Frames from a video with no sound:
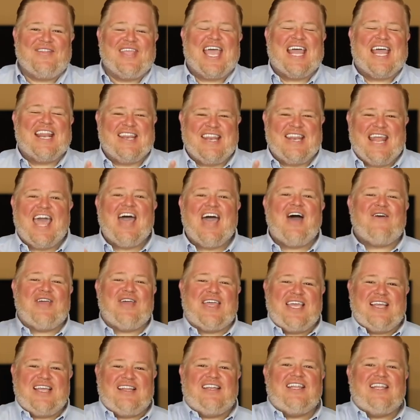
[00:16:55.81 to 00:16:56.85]
And now
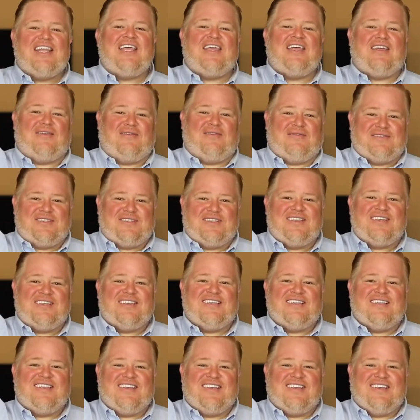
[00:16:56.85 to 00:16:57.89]
he lives
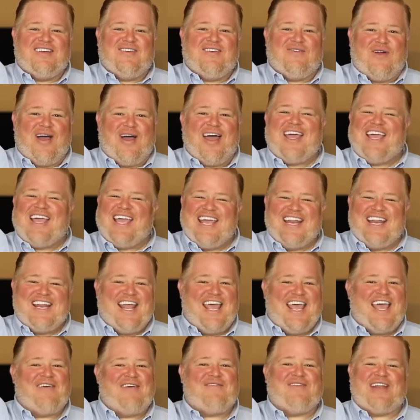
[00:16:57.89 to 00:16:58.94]
right in
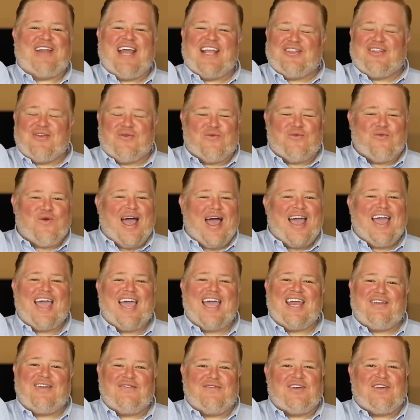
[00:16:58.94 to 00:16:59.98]
heaven at the right
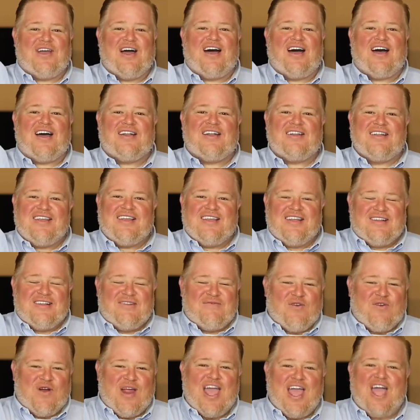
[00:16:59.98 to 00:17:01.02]
hand of God
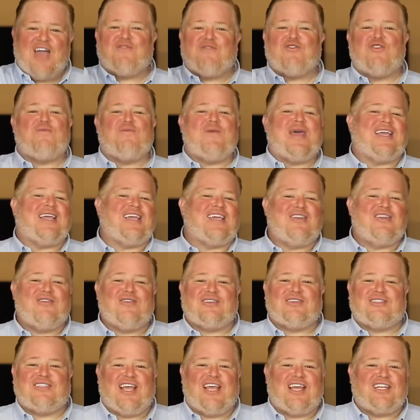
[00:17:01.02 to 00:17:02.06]
forever to make
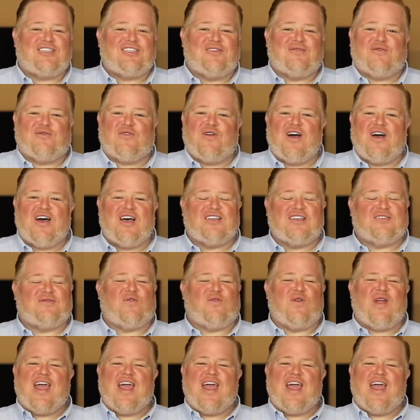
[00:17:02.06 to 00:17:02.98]
intercession for us,